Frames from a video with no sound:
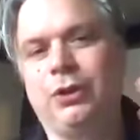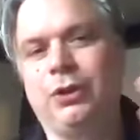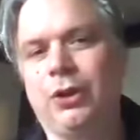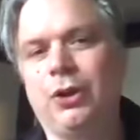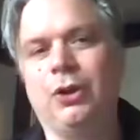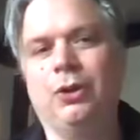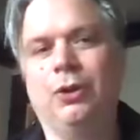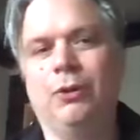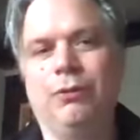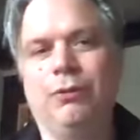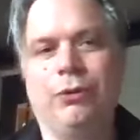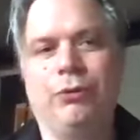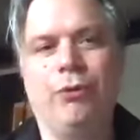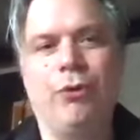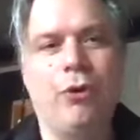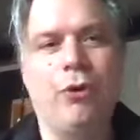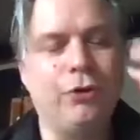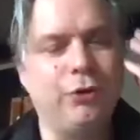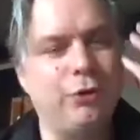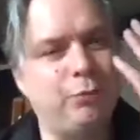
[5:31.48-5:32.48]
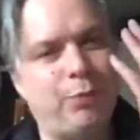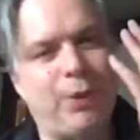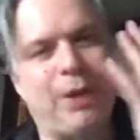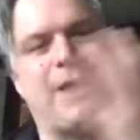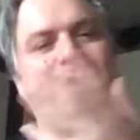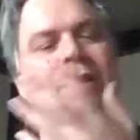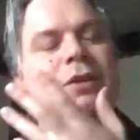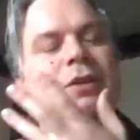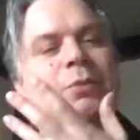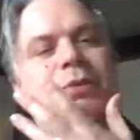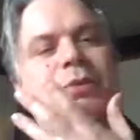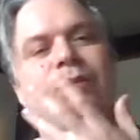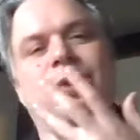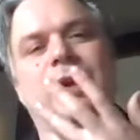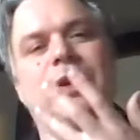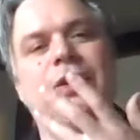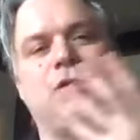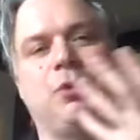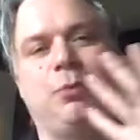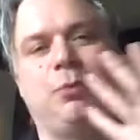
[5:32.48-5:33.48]
girl over the road had painted my
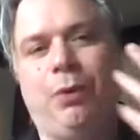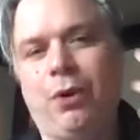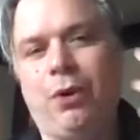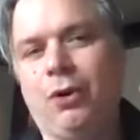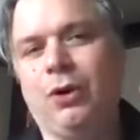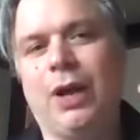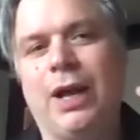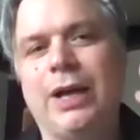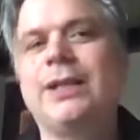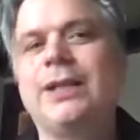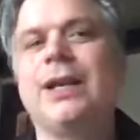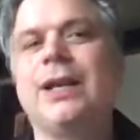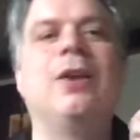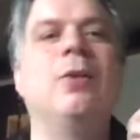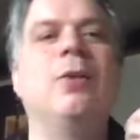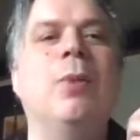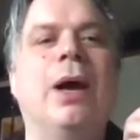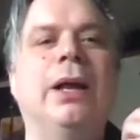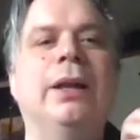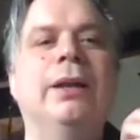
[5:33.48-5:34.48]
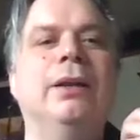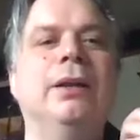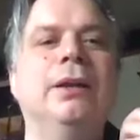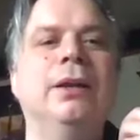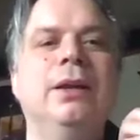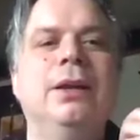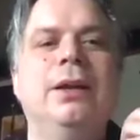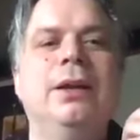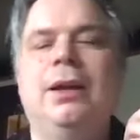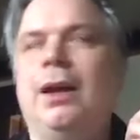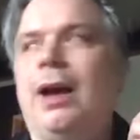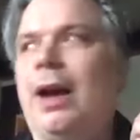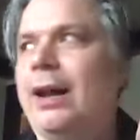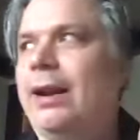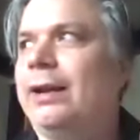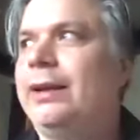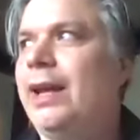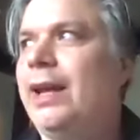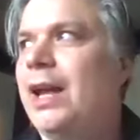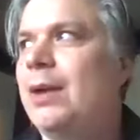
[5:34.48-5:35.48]
face up all like Adamant. And
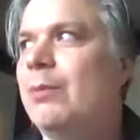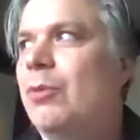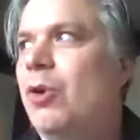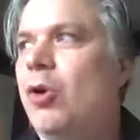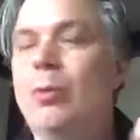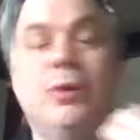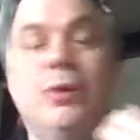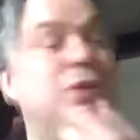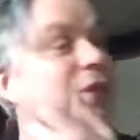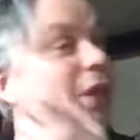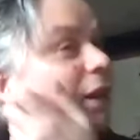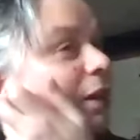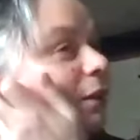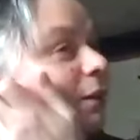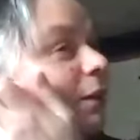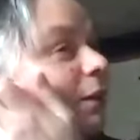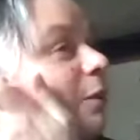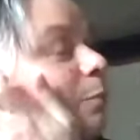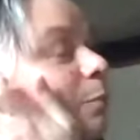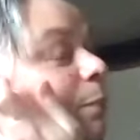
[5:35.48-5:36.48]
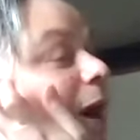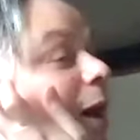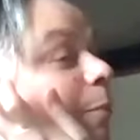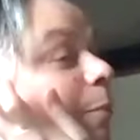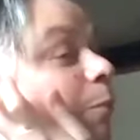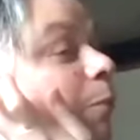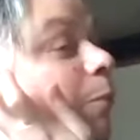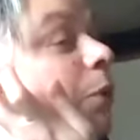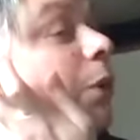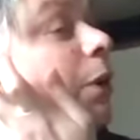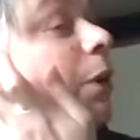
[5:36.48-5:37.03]
I came home and told her, "Mam,